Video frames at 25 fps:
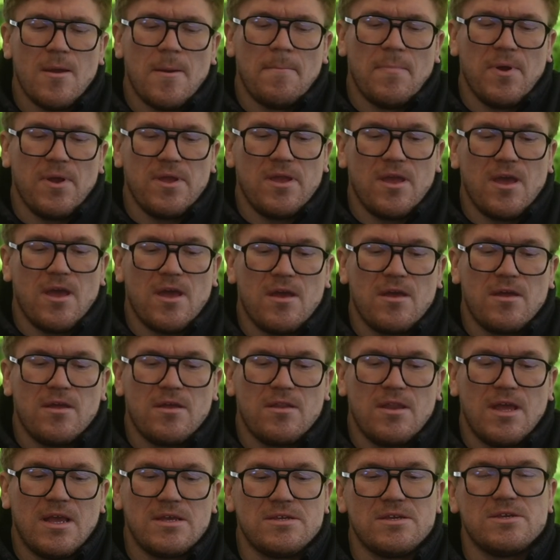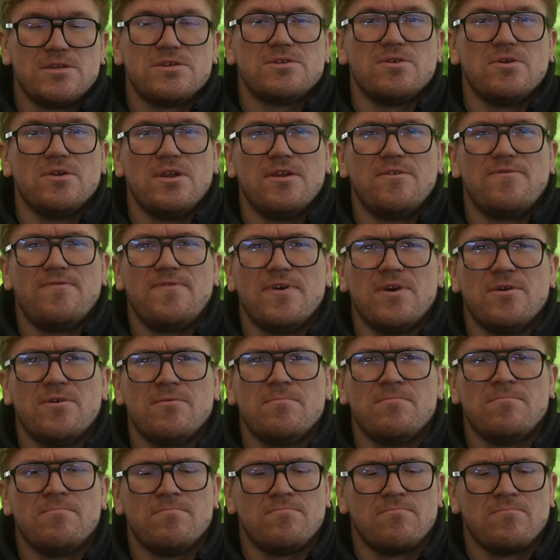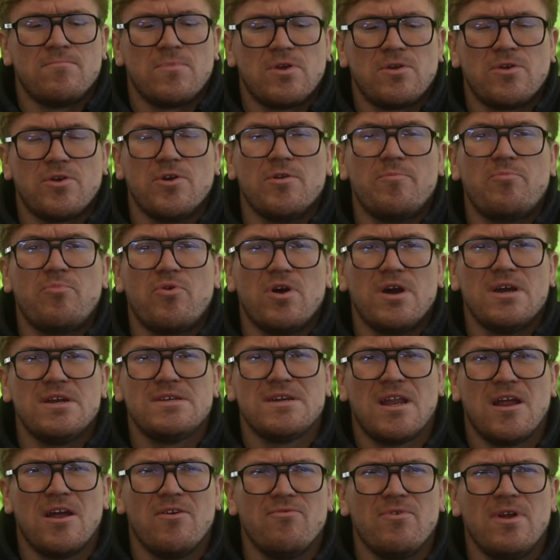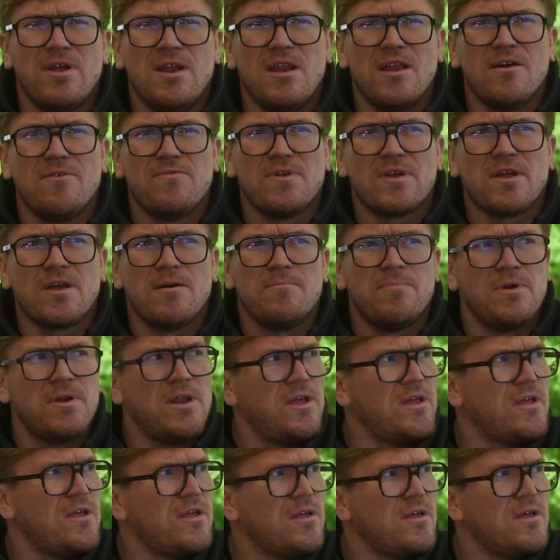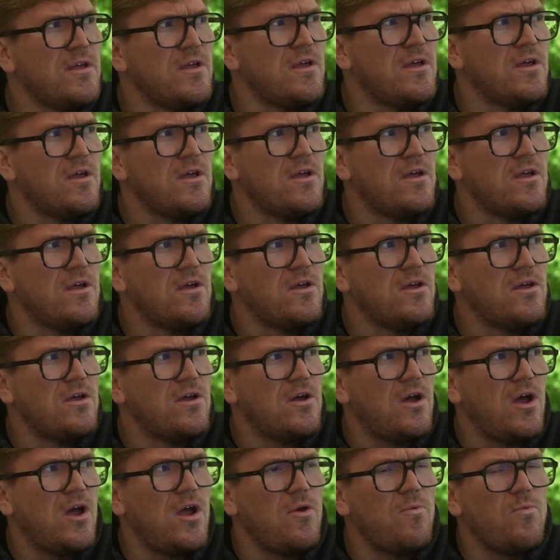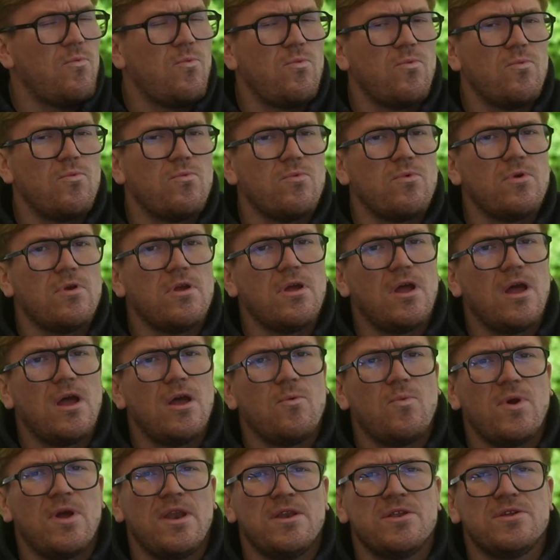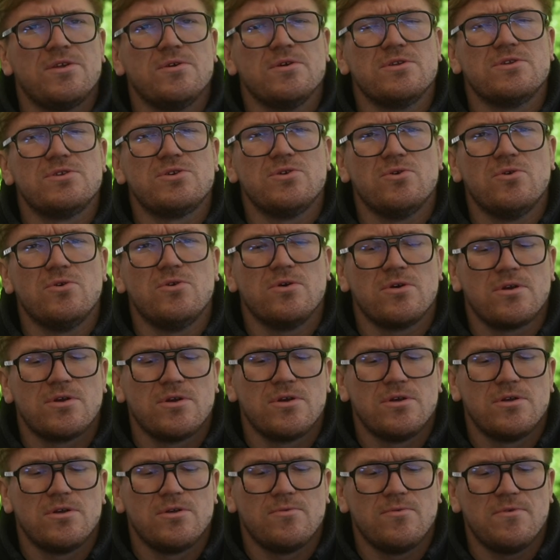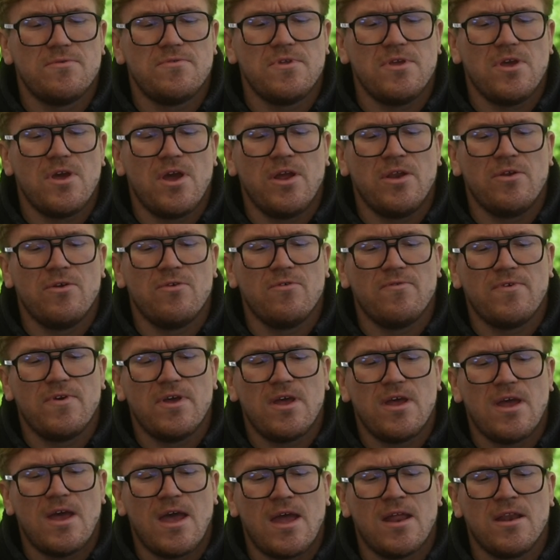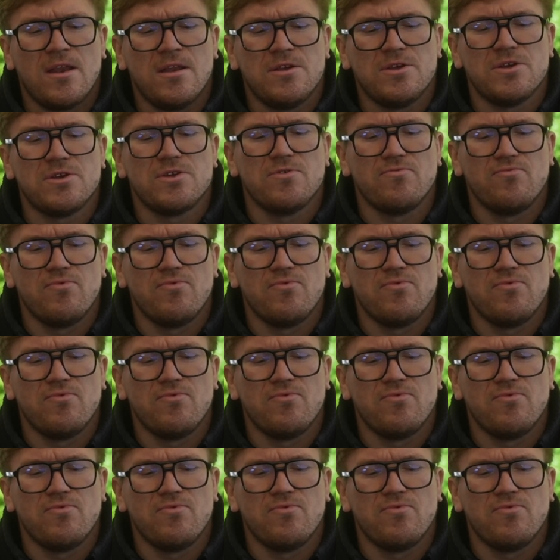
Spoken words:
But yeah, that's a solid film, good price, and I really love the company. I went to a talk with the owner of it, and just a